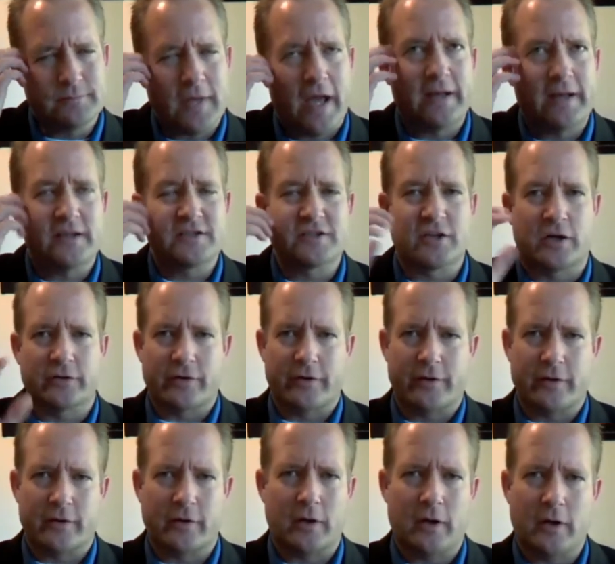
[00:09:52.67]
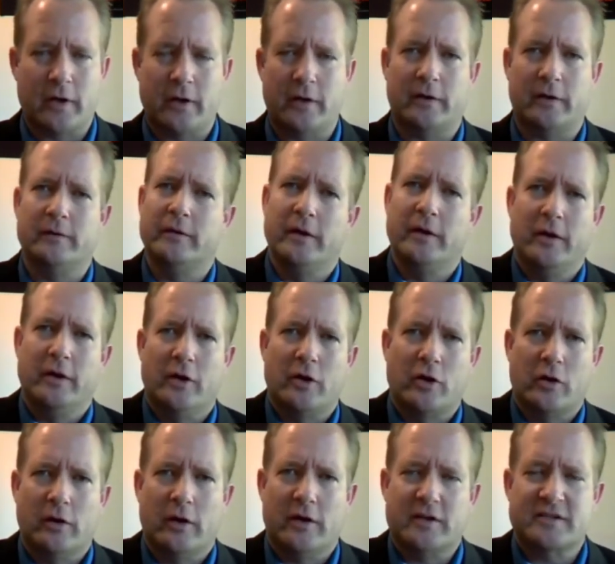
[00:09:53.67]
ideas onto the
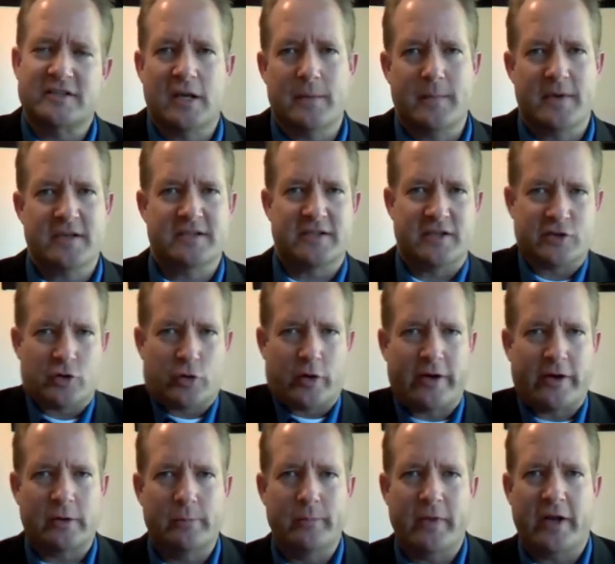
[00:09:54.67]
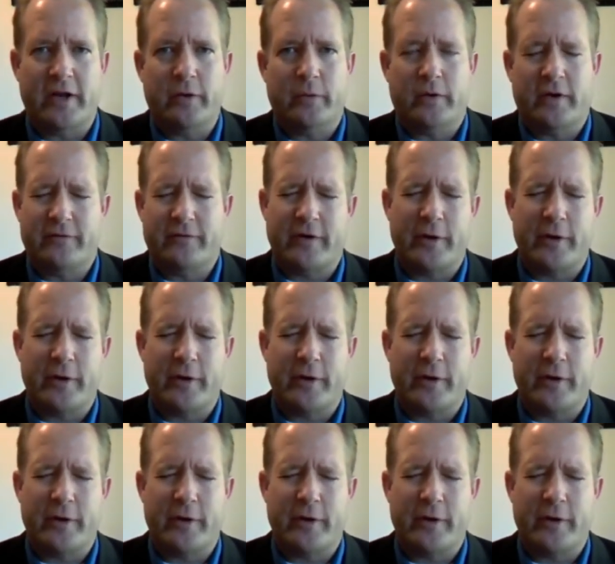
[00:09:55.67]
CMSS Curriculum Mini Unit.